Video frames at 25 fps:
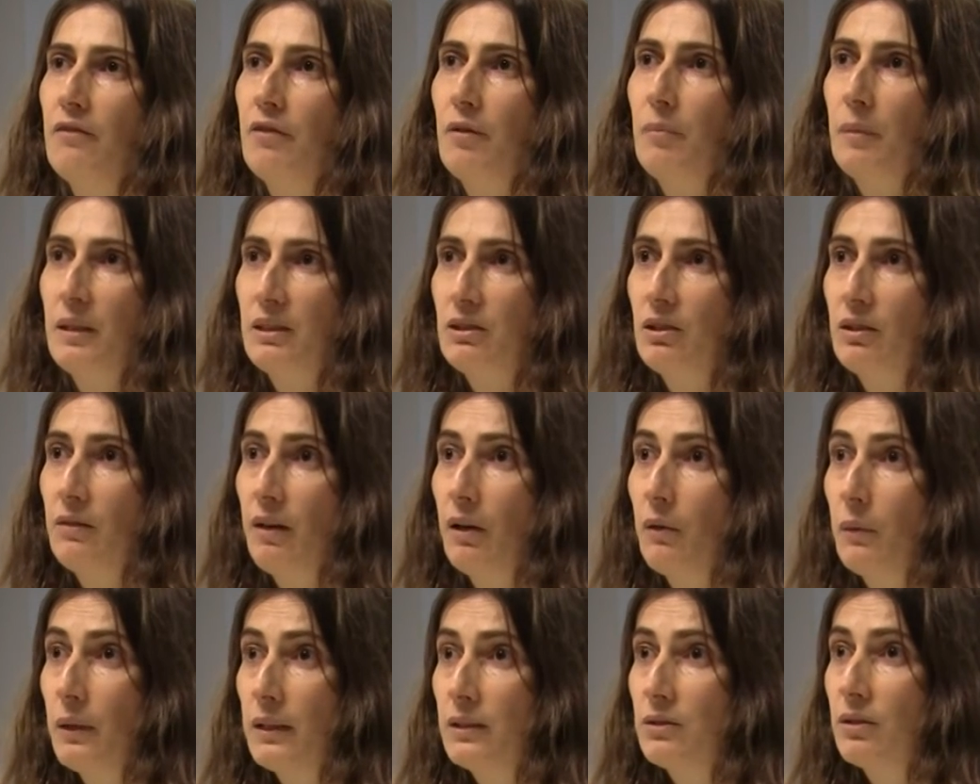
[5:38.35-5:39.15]
formation
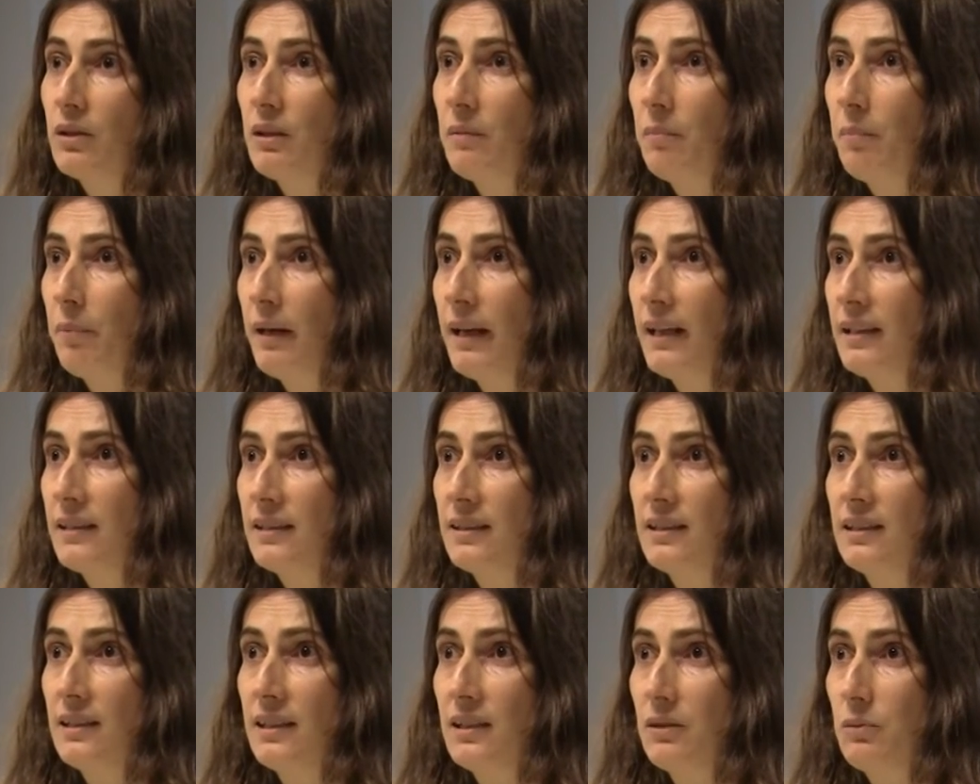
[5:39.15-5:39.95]
evaluation in place.
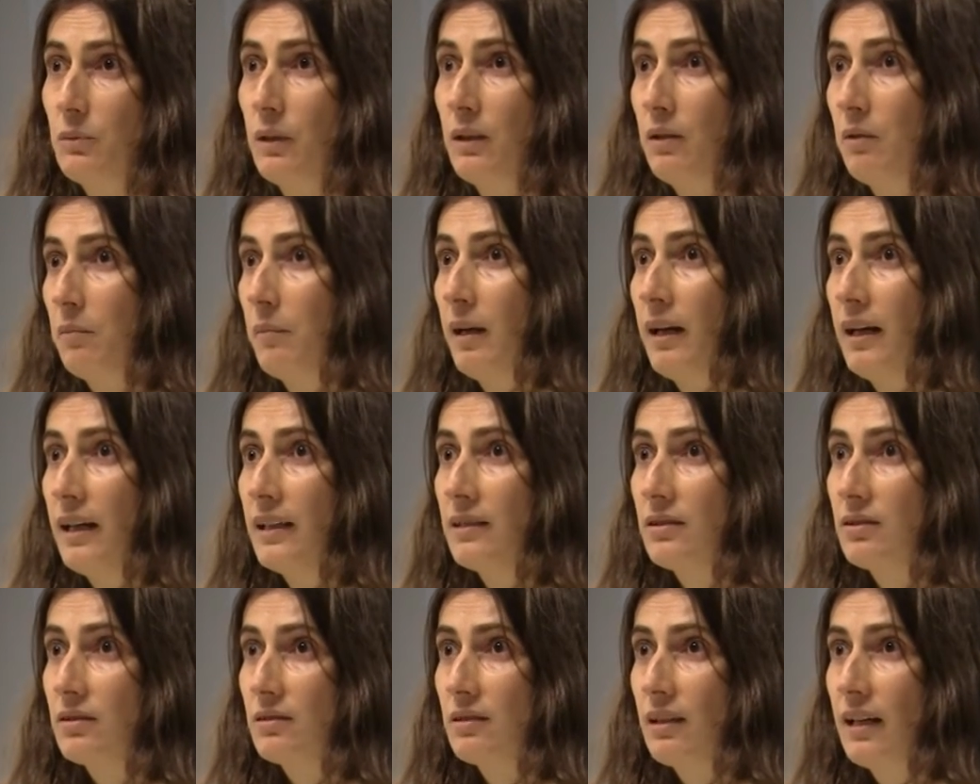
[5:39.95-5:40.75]
This is one of my
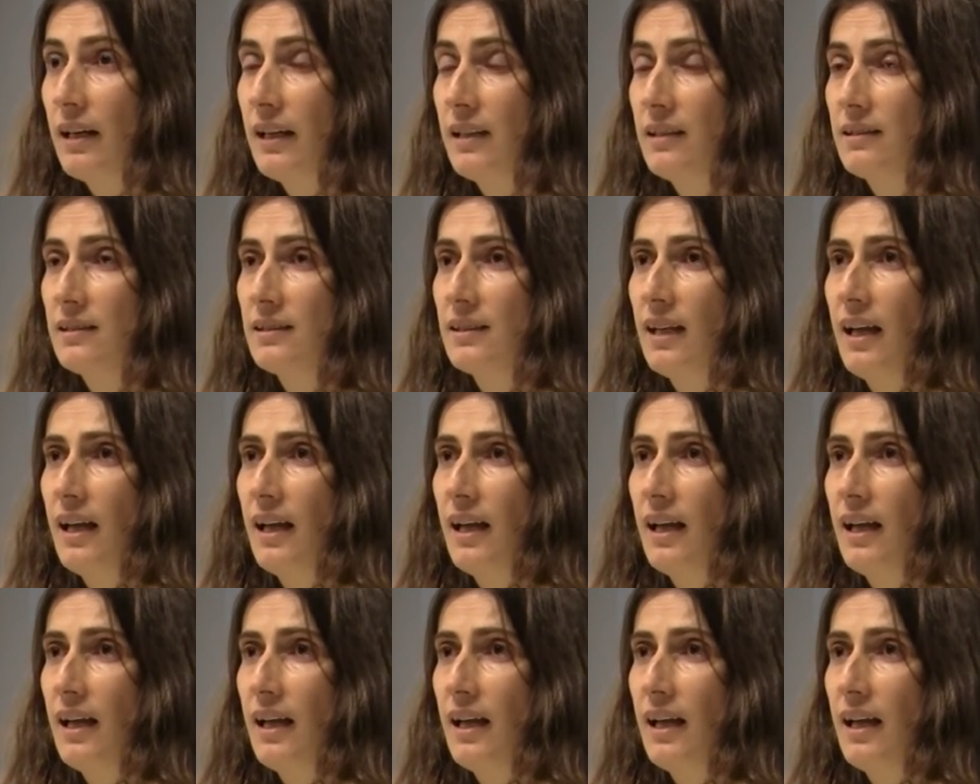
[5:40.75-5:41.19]
lessons learned.